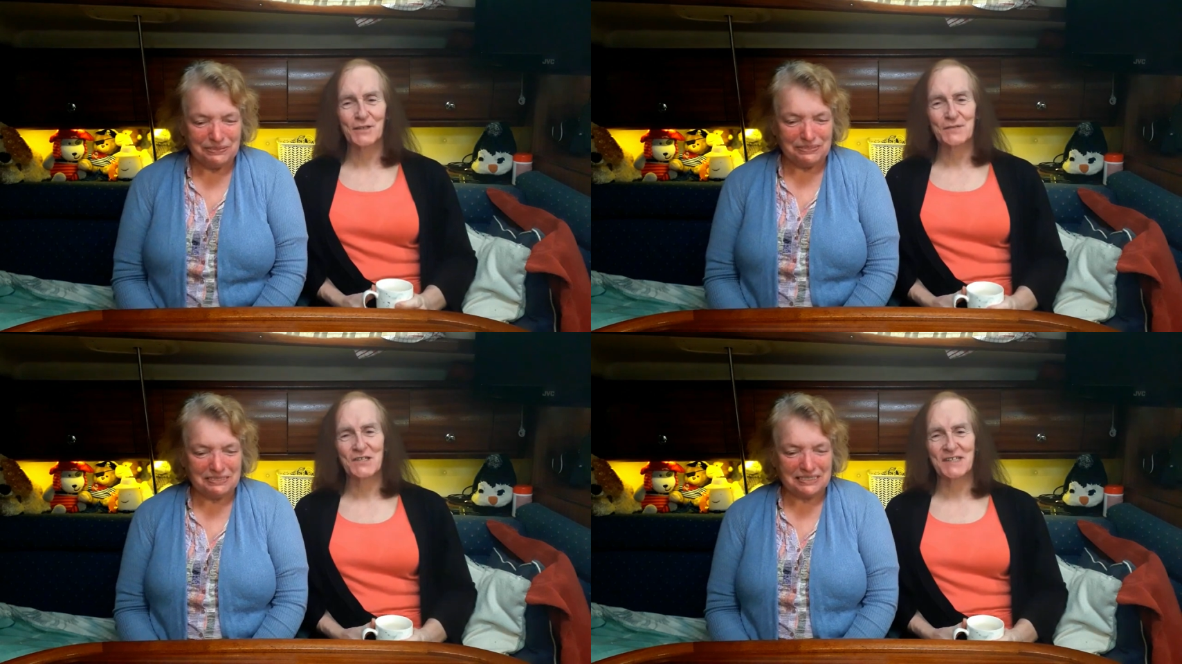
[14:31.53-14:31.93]

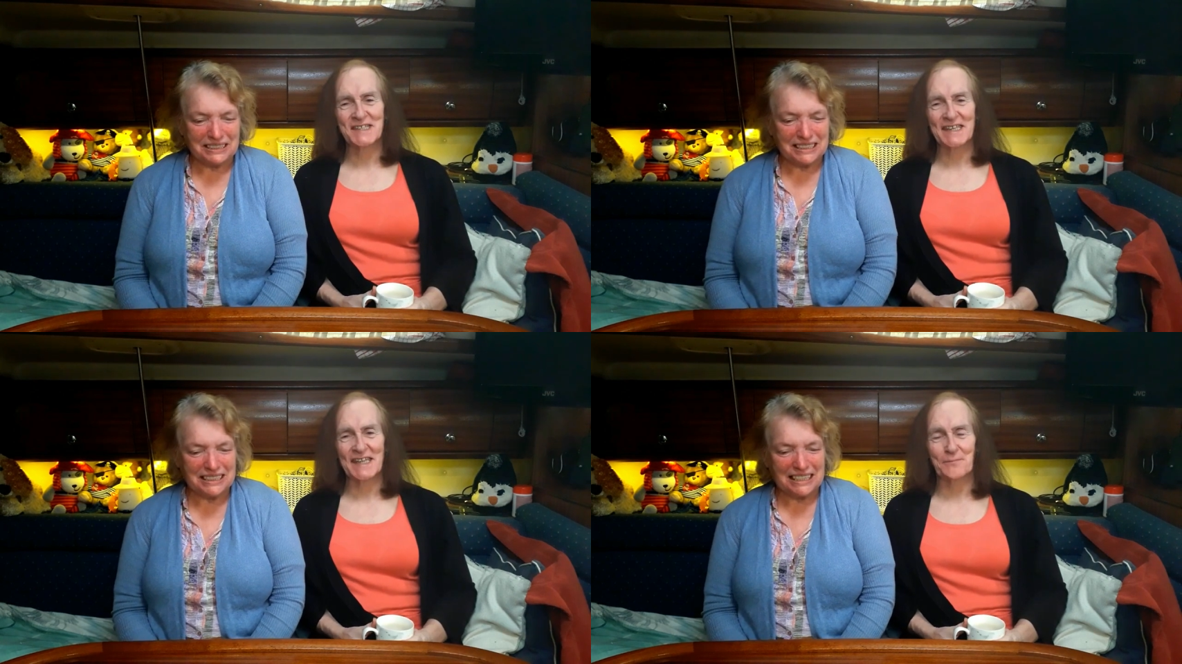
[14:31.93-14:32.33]
Speaker 1: know if we should
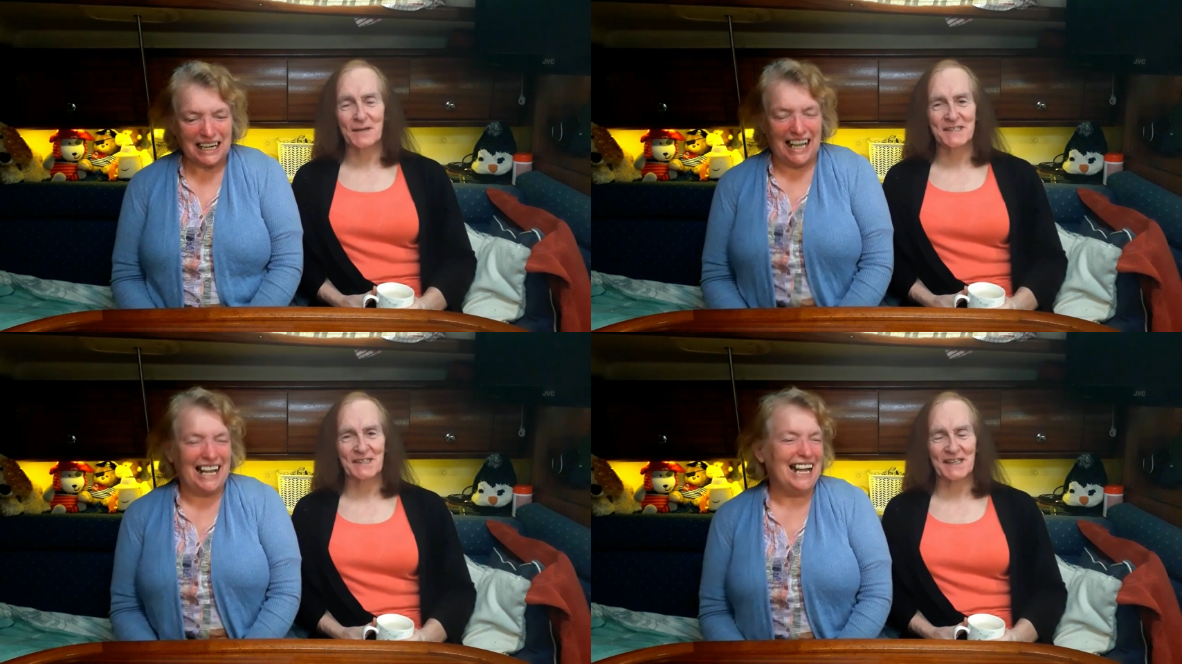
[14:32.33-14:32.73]
have said that
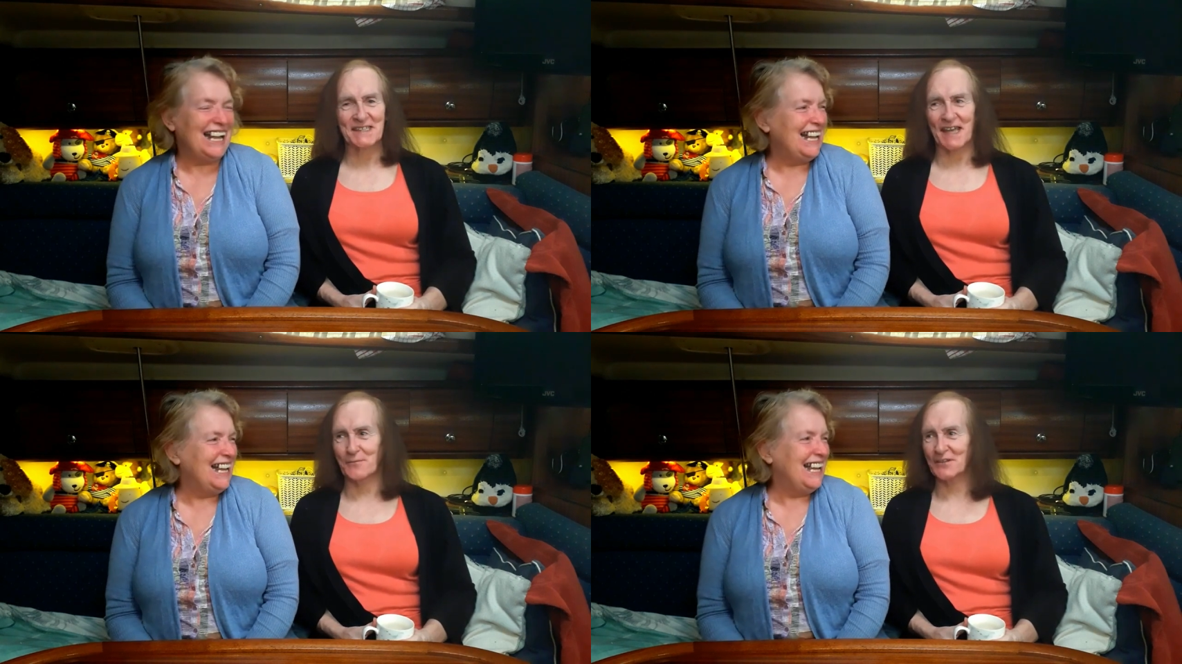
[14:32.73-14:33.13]
because the
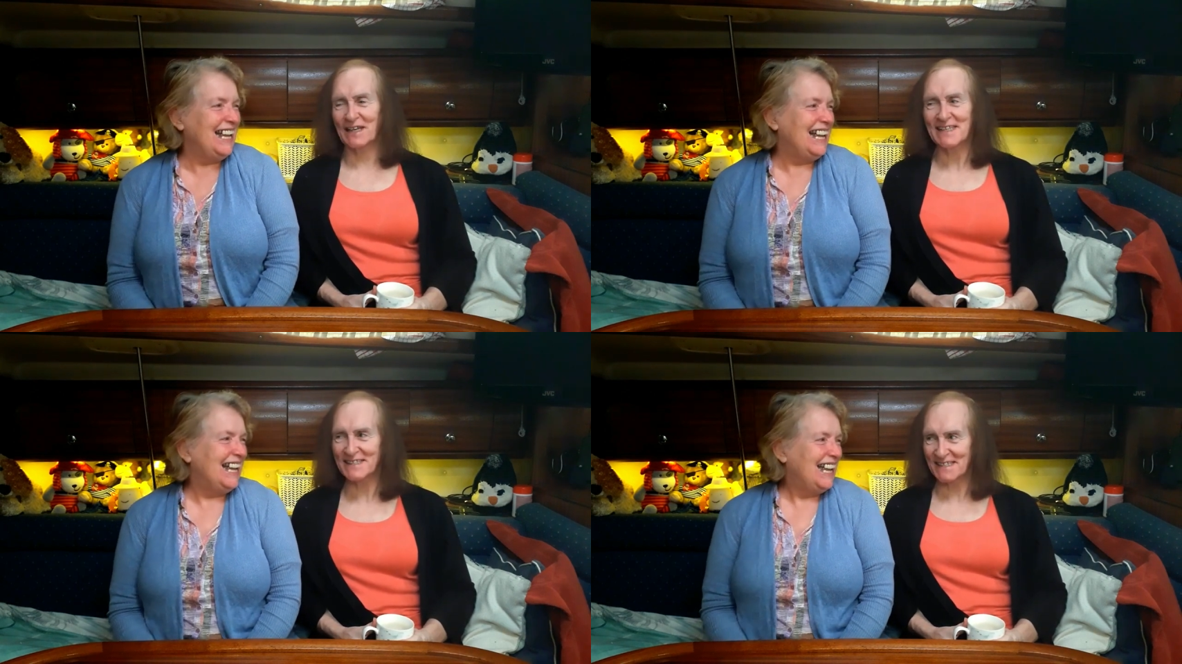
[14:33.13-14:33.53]
next item on
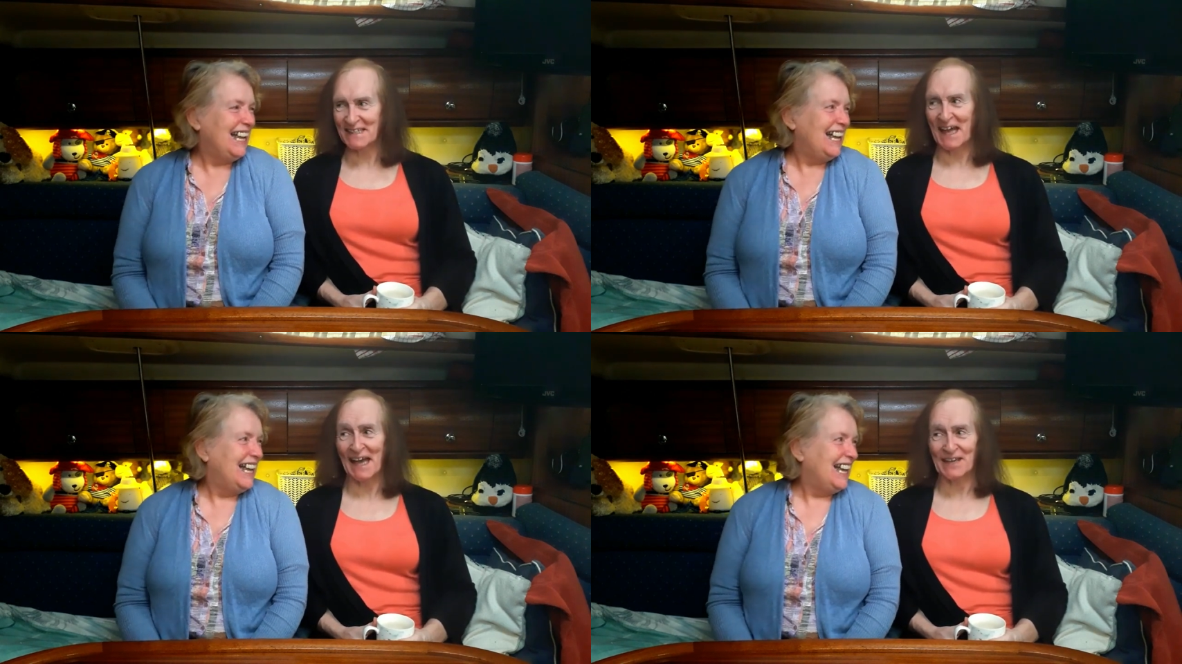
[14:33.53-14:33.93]
the list is
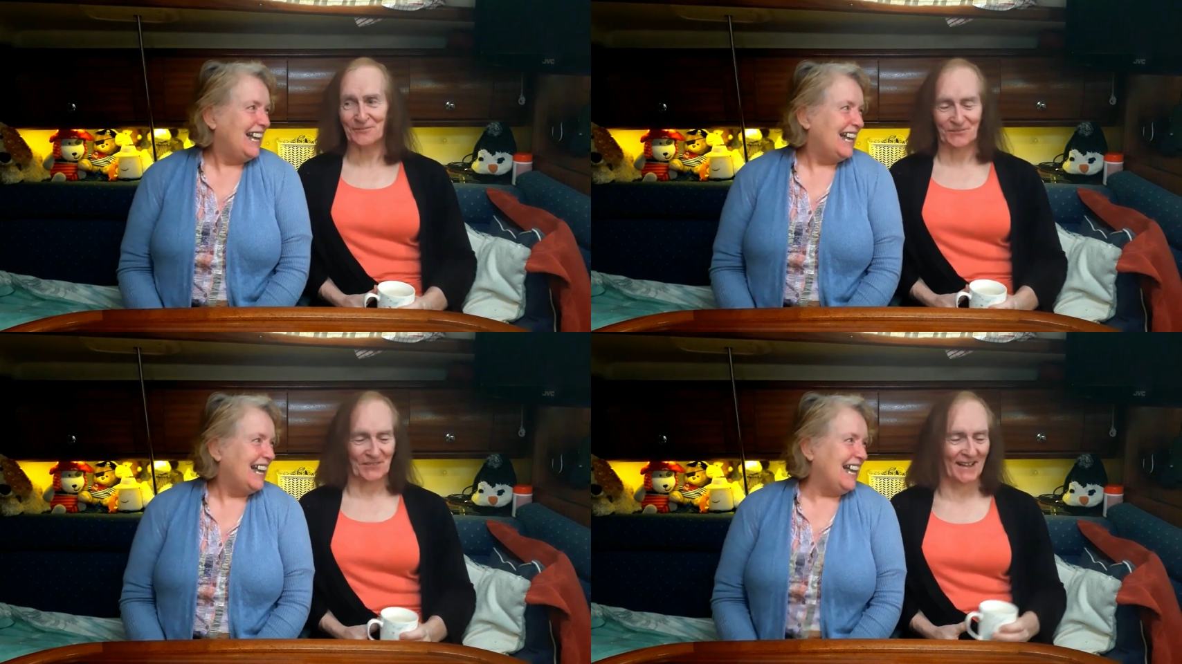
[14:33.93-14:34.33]
a
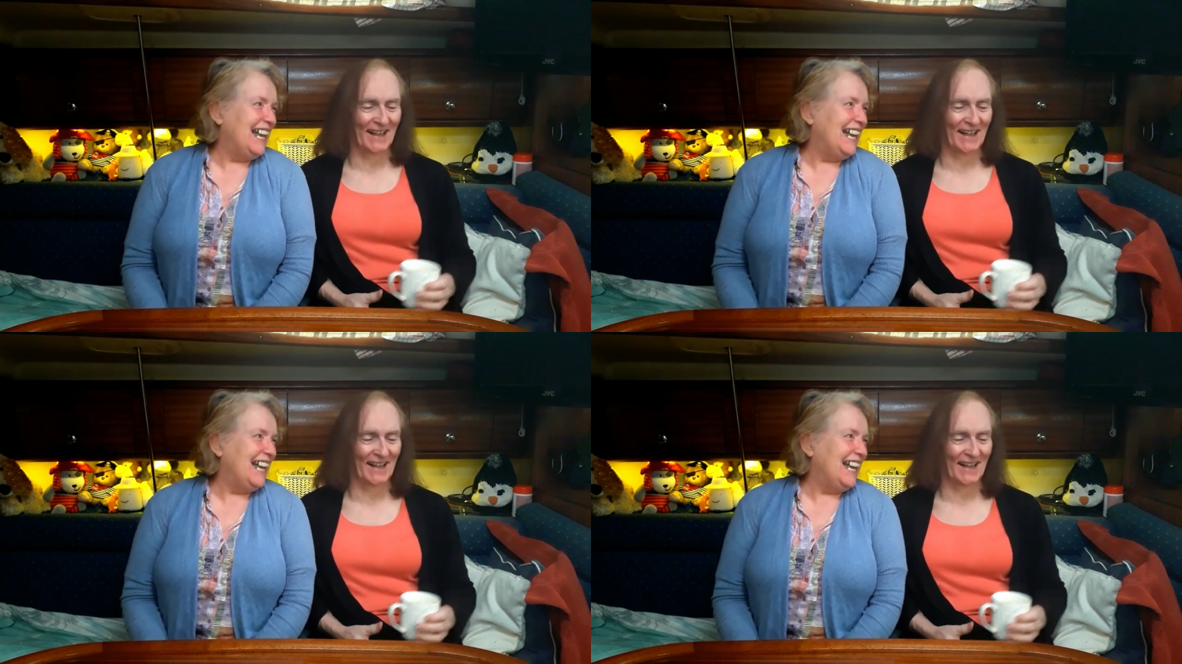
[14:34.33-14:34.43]
knife.